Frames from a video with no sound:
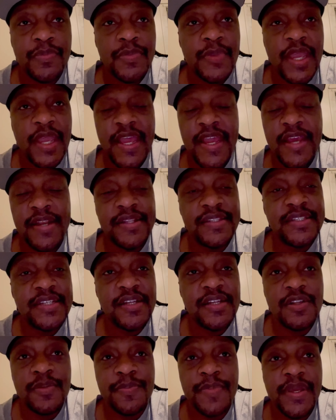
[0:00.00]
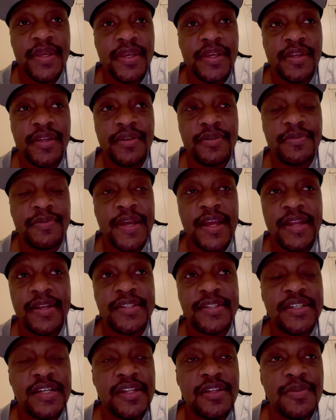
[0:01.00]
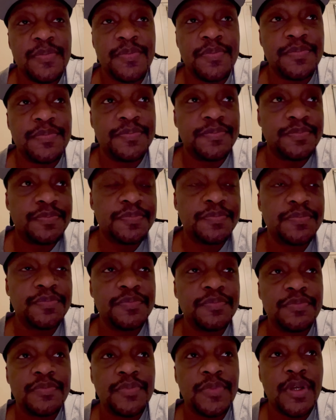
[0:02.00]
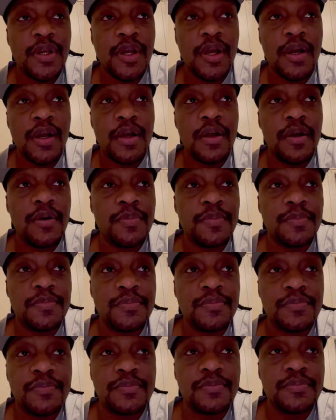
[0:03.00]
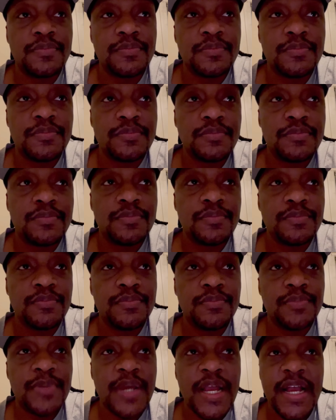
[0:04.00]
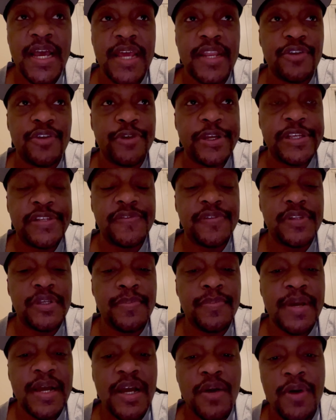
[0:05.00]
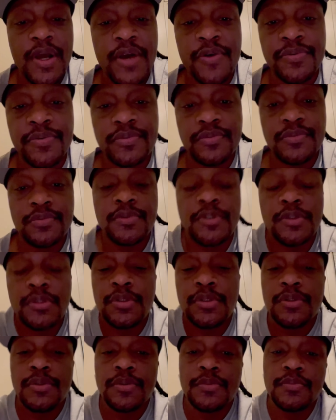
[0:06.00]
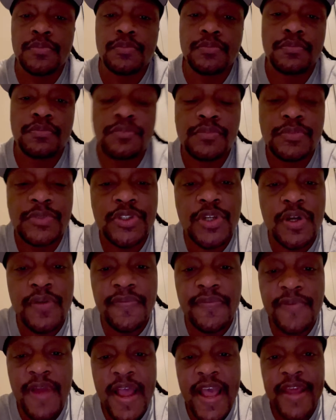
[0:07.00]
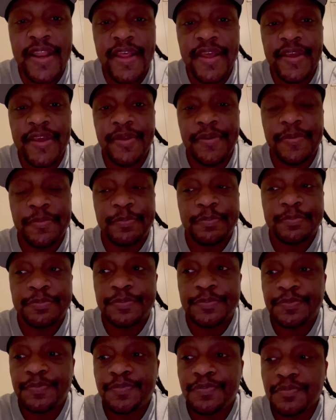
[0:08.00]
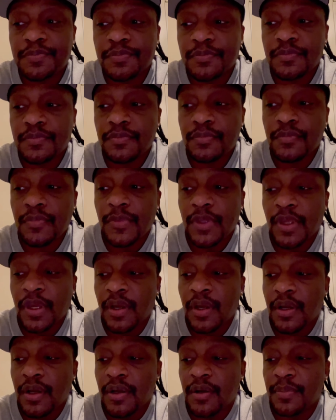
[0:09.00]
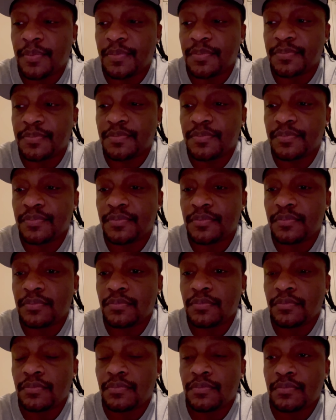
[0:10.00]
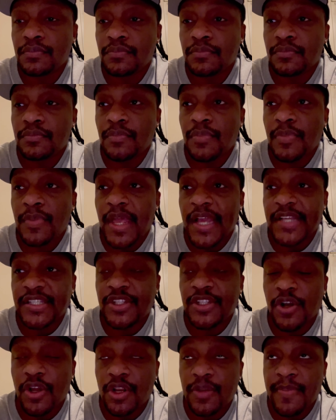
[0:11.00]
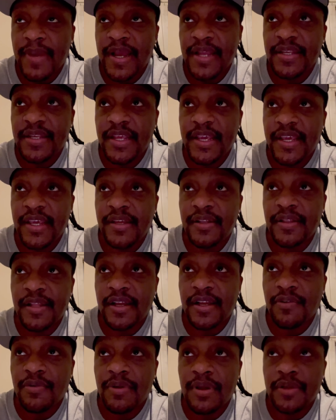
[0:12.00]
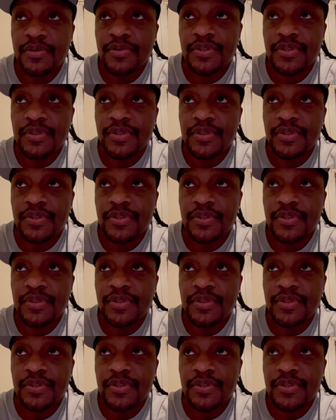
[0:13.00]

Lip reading: I had to tell them, man. I had to tell them I got to gracefully bow out. So on Friday, I started my day like around